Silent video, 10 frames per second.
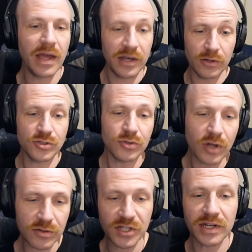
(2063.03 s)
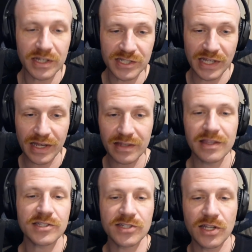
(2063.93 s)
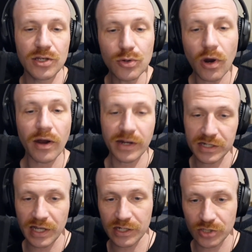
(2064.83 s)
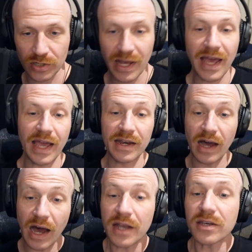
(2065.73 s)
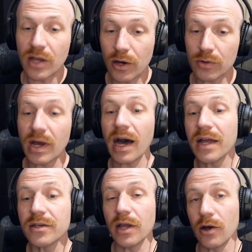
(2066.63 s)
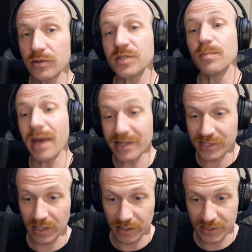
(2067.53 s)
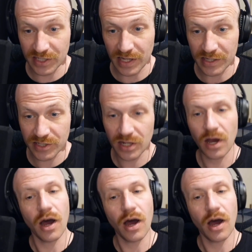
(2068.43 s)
Now, Drew goes on to say, this is a new architecture, and unknown unknowns may still exist.